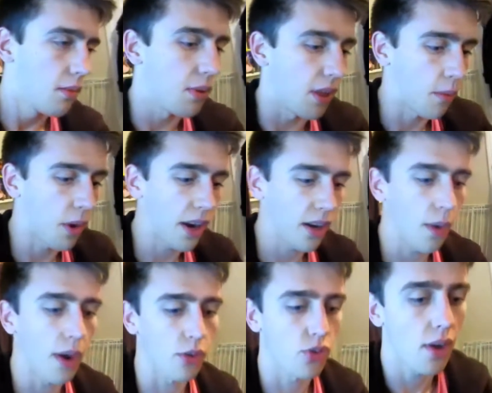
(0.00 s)
But then when I
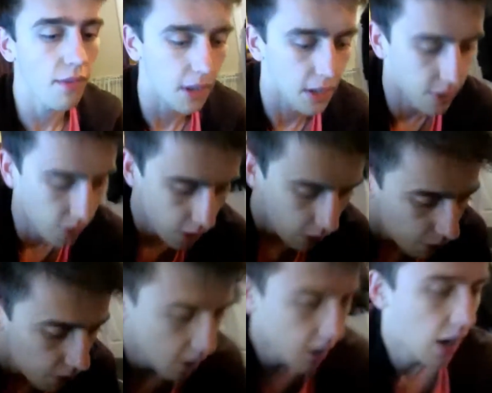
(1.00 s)
go out traveling and stuff,
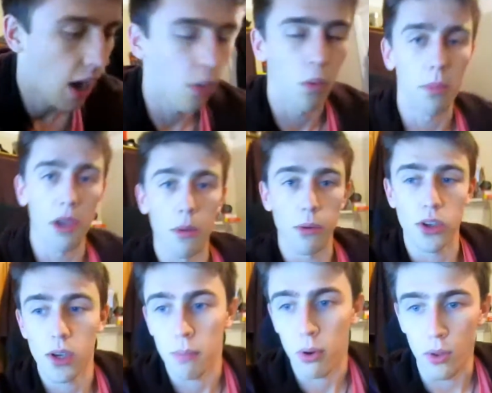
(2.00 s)
I will be able
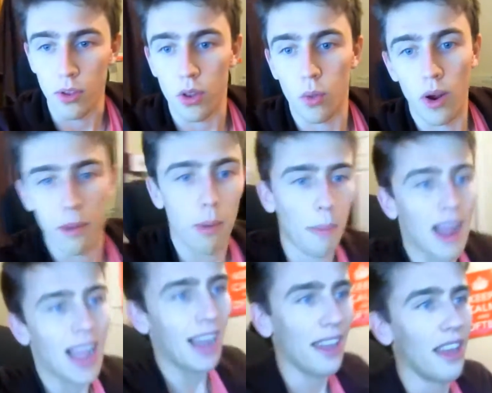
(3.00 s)
to put the other one in my
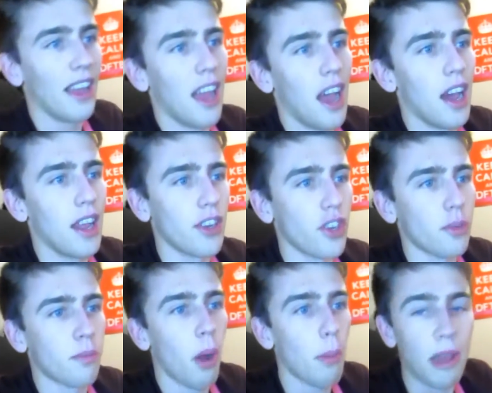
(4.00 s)
bag and then
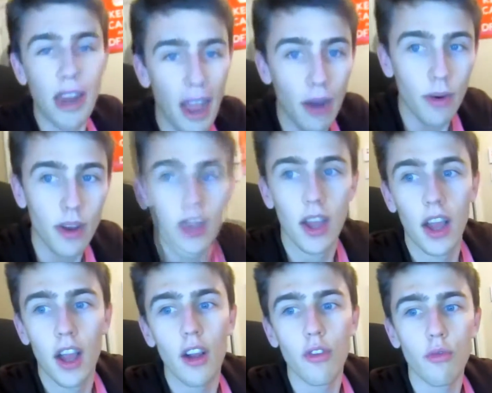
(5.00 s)
just pop it out,
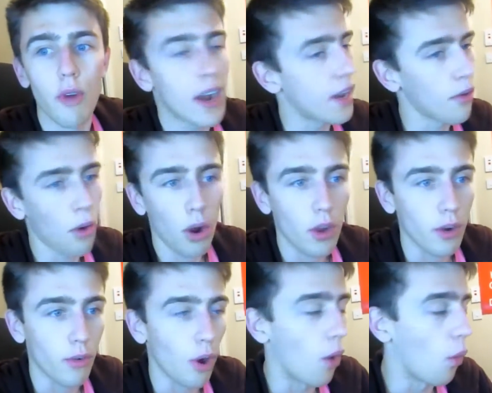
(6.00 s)
ready to rock
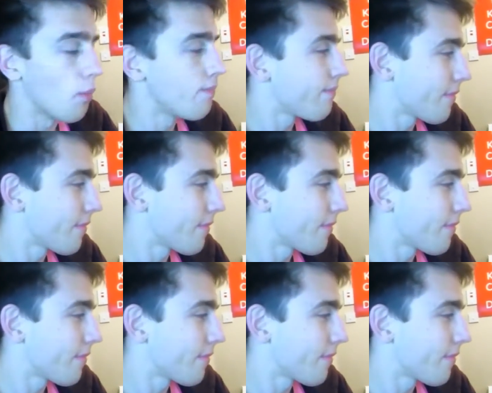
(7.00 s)
and roll.